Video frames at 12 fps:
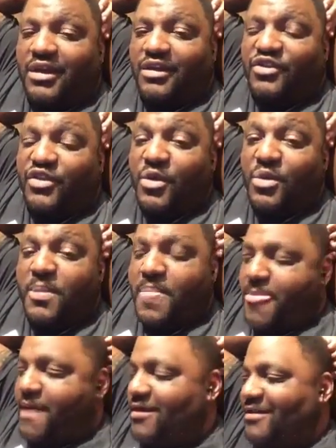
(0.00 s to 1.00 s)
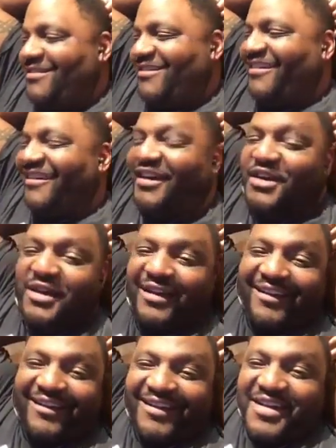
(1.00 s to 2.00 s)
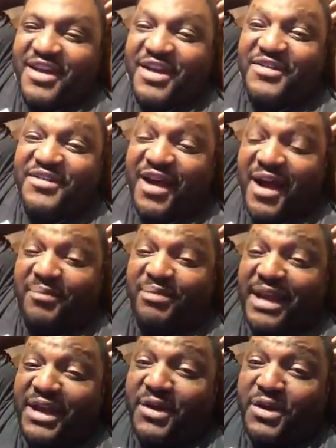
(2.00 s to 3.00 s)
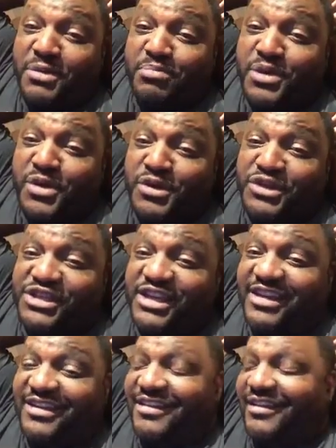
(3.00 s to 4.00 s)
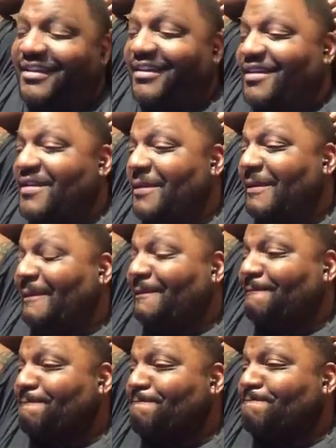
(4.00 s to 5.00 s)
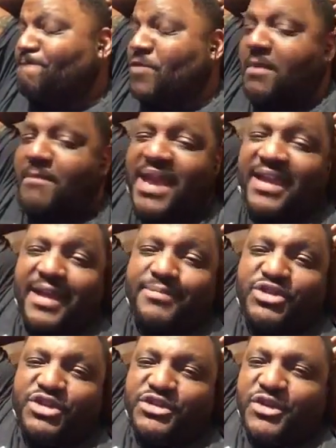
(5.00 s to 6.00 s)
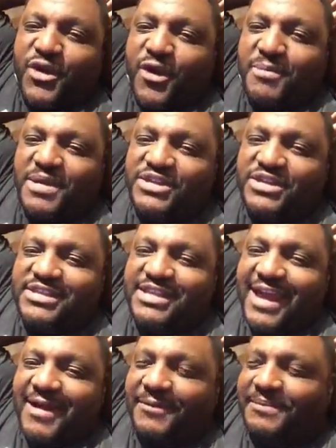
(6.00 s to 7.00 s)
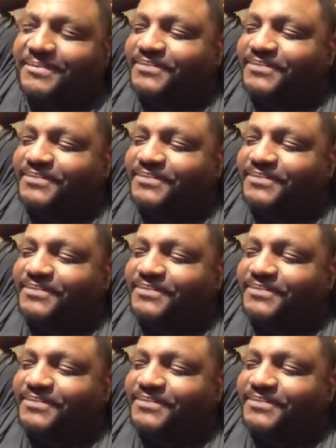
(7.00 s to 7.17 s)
So, here's the update on the bullshit. Mike Epps just called me just now.